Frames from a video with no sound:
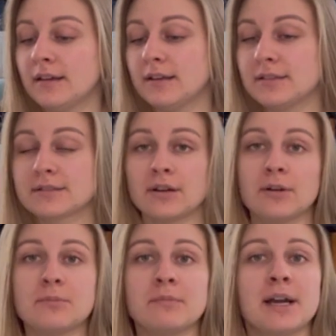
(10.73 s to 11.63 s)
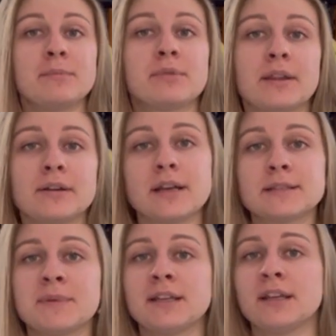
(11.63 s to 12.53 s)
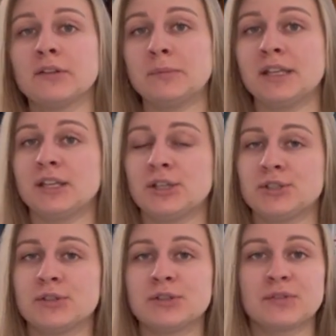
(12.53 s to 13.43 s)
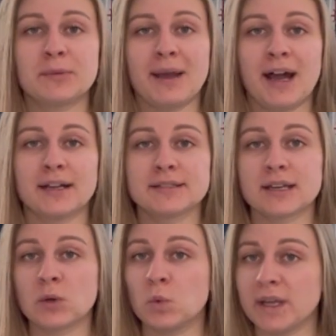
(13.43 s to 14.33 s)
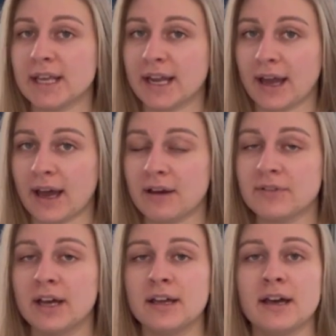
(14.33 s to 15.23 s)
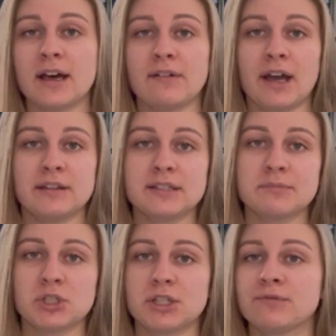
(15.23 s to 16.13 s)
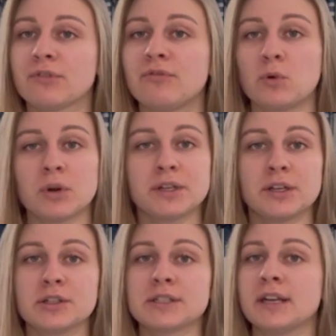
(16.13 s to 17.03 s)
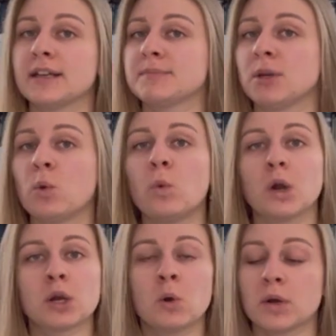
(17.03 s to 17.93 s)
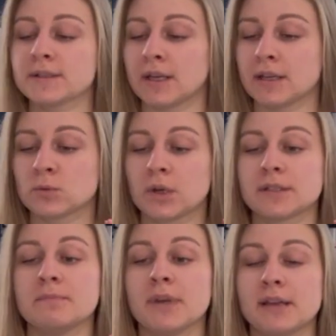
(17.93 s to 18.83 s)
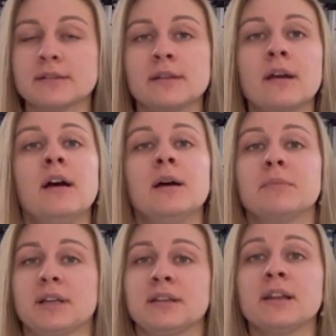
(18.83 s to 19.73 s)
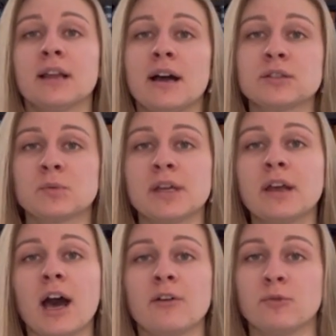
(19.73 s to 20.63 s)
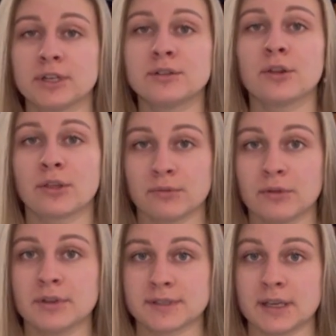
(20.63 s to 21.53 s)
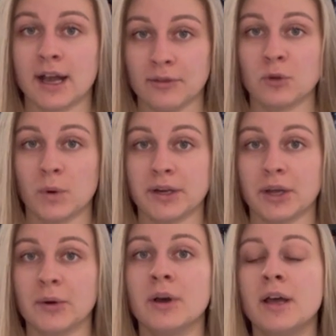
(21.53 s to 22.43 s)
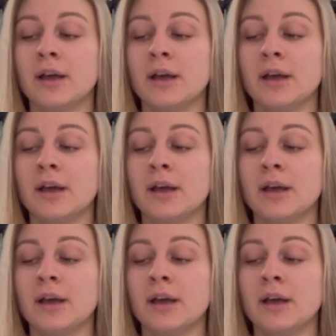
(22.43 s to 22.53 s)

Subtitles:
So my brother has been giving me issues for the past week and a half. I've had this machine for 4 years. It has been a workhorse. It has worked amazing. But in the last week, I've wanted to throw this thing out the window.